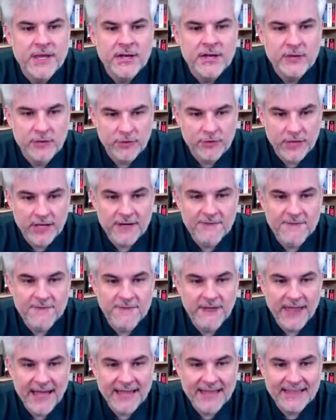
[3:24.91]
Create a
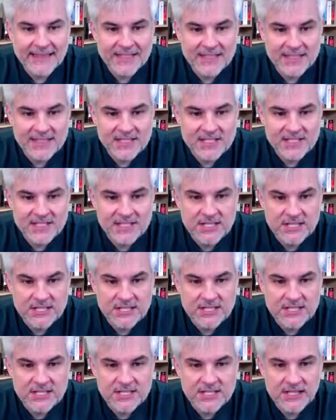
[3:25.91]
flat list
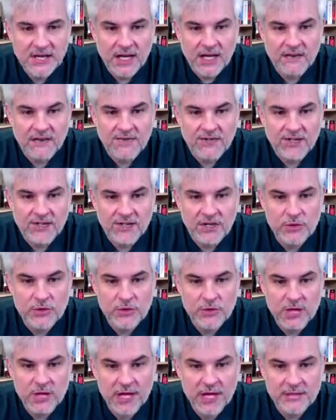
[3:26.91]
of a
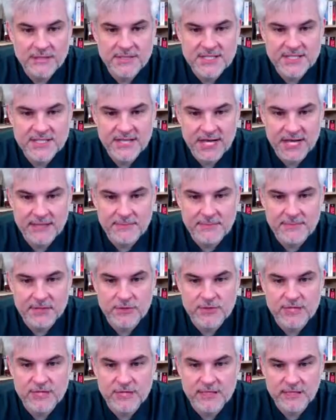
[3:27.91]
new anonymous type
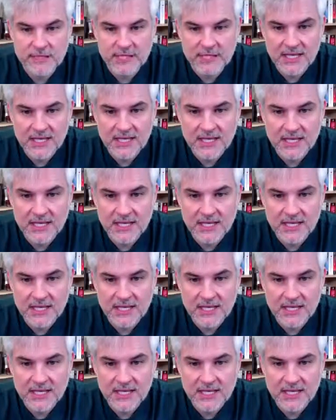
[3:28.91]
using LINQ